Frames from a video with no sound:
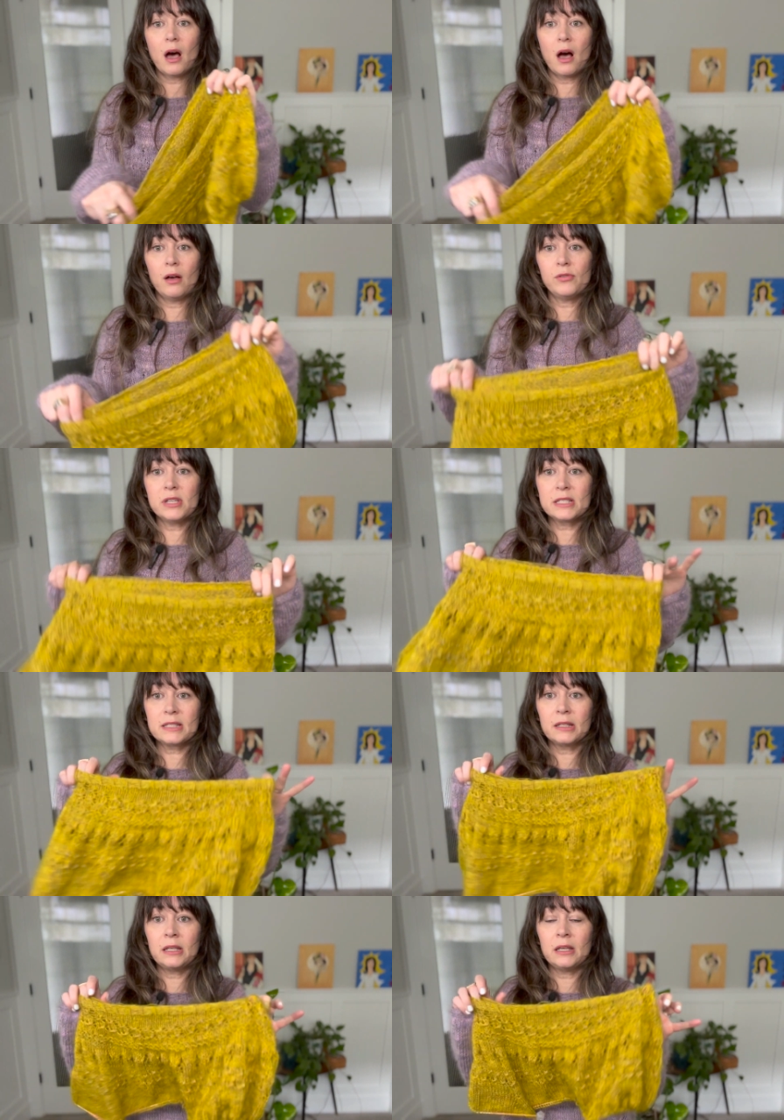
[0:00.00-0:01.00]

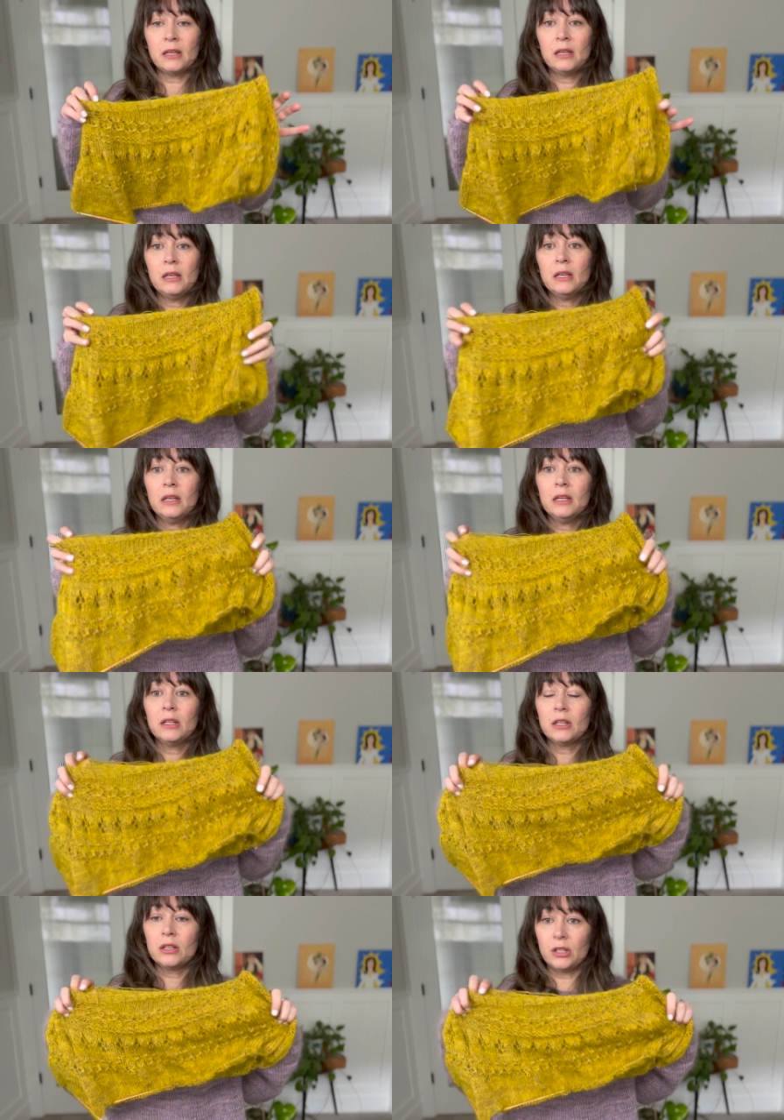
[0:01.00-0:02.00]
Obviously,
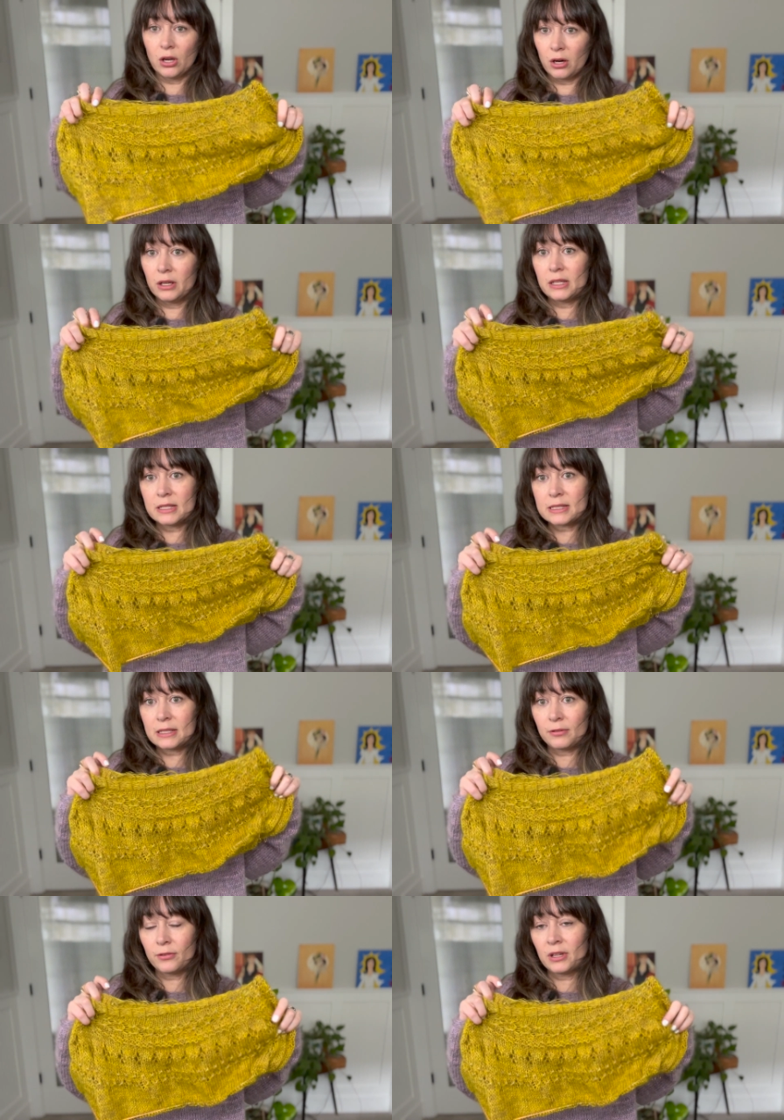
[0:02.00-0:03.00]
the yarn is
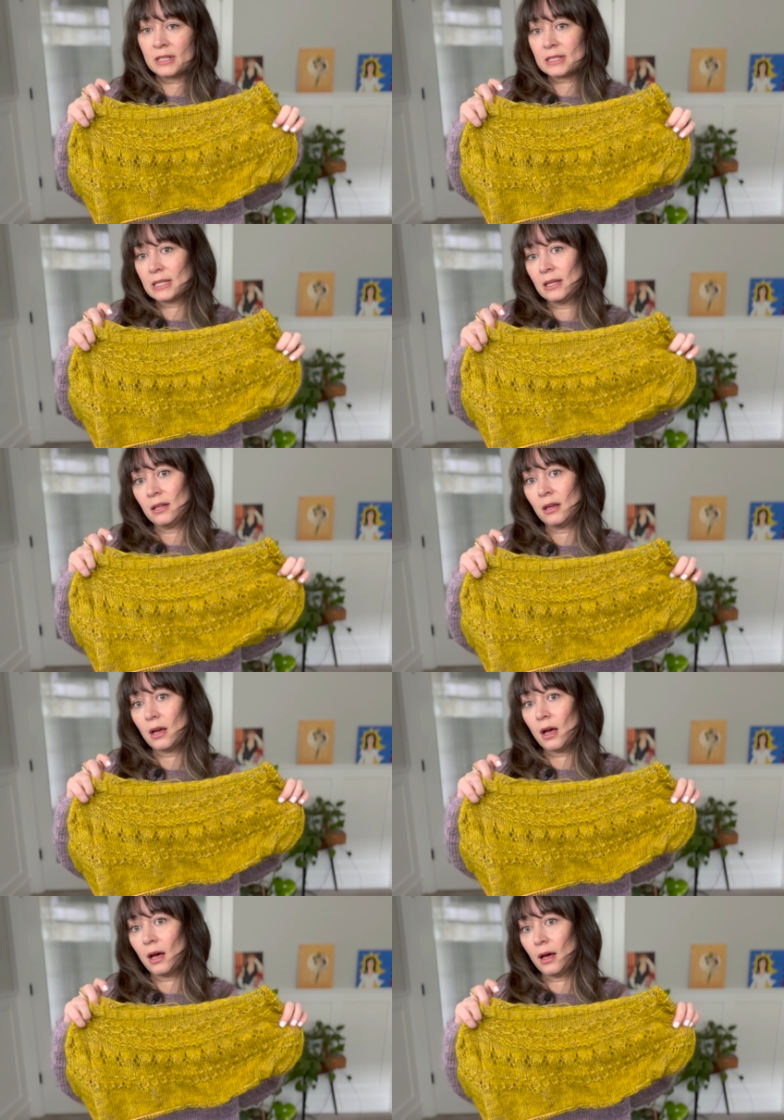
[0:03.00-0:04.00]
different,
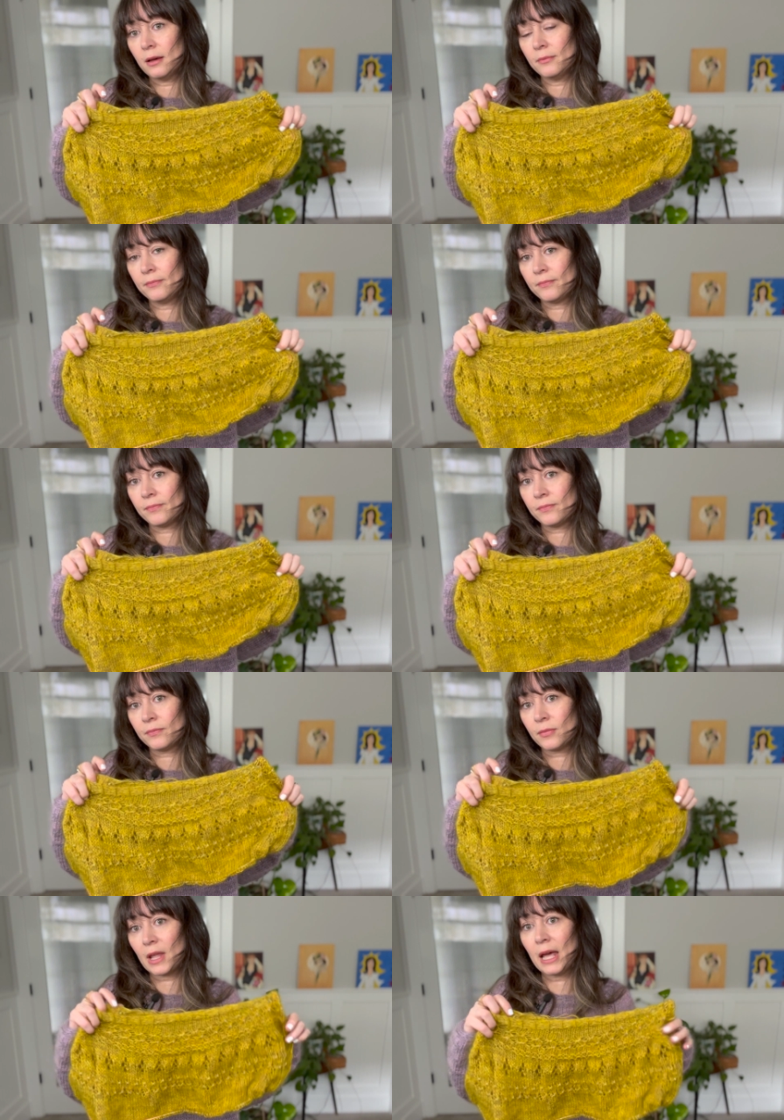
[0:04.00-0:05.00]
and
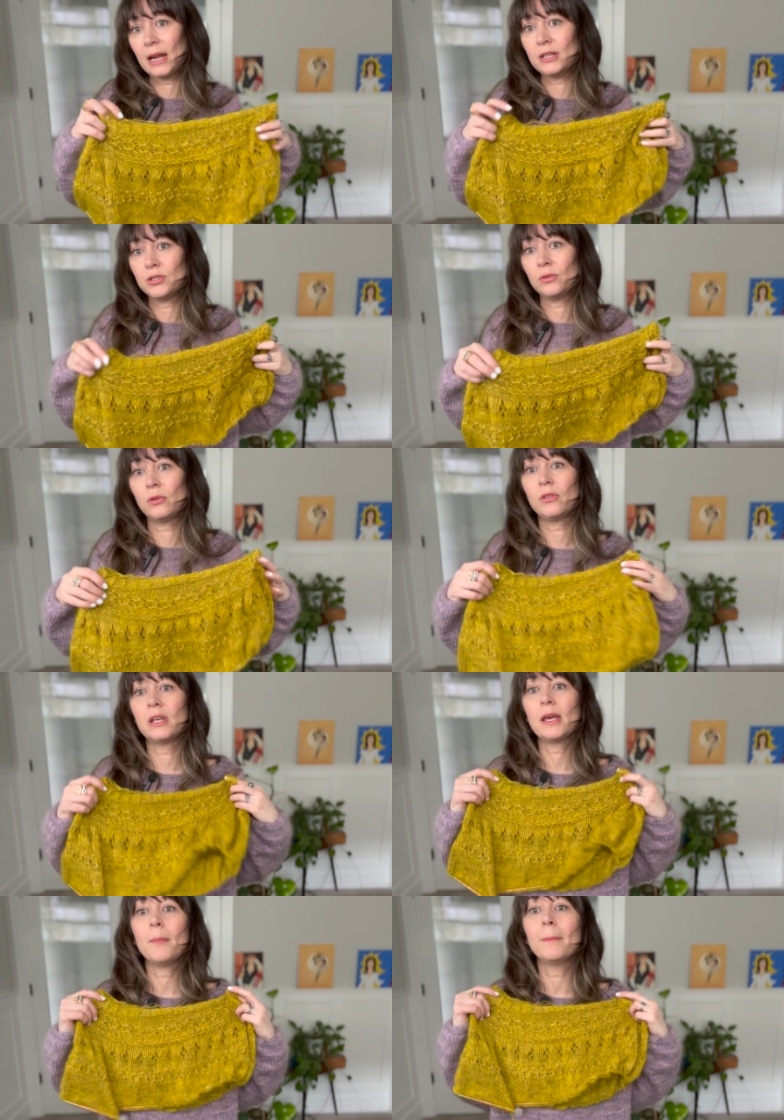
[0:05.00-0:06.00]
I do
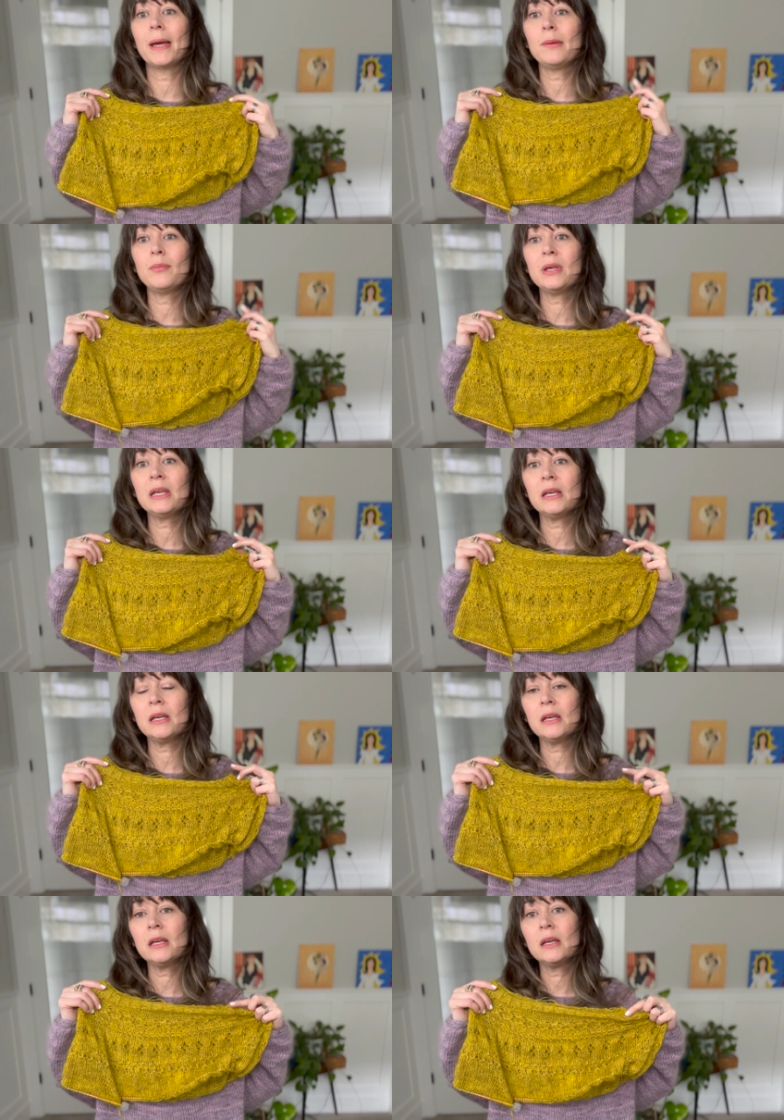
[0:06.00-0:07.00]
think it might
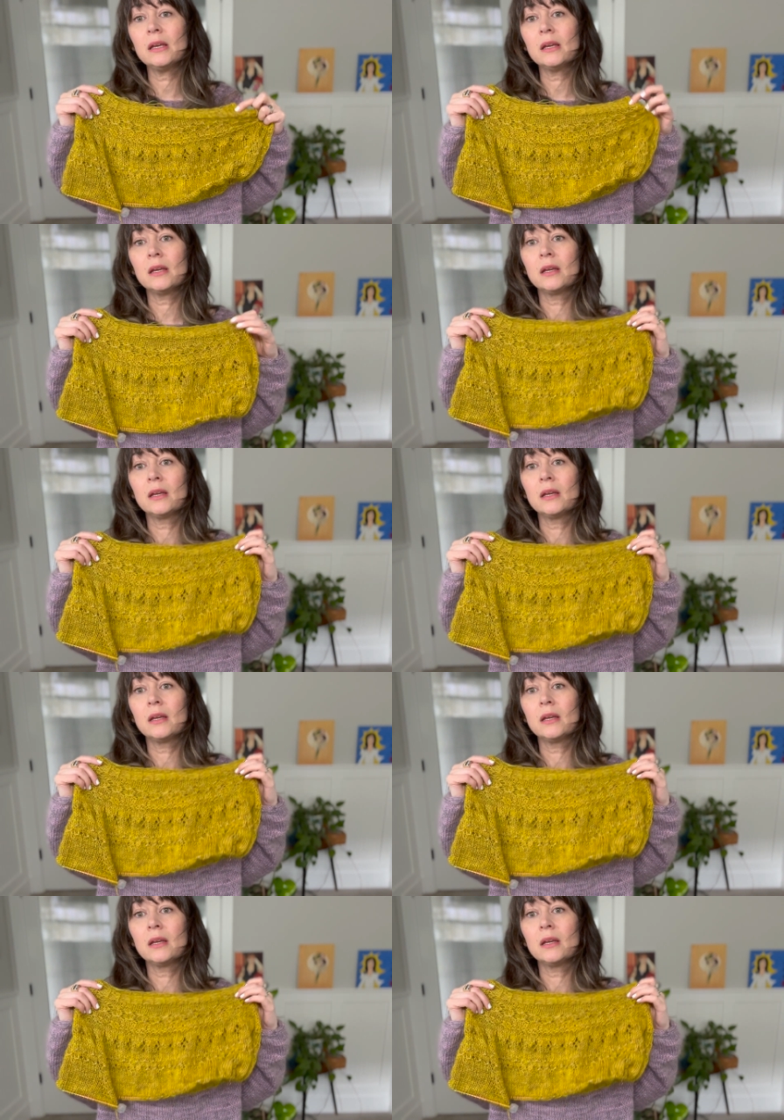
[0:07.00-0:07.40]
be